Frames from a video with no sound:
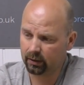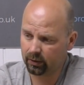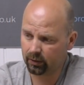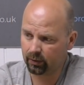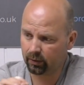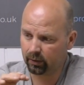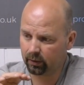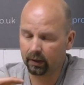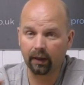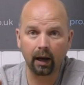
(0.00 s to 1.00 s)
so
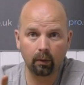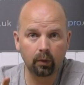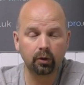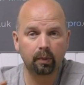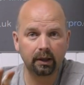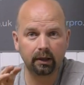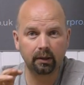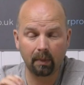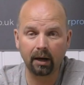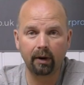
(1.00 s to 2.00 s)
that would
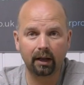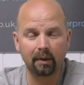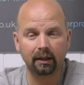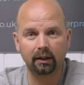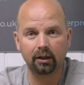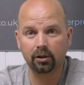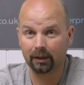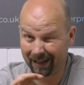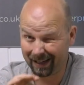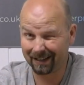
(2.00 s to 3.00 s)
be my
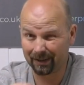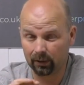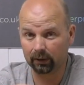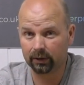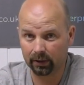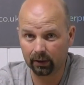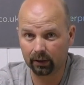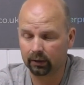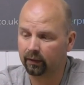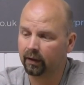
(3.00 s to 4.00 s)
recommendation as an
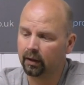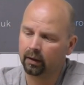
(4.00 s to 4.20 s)
alternative.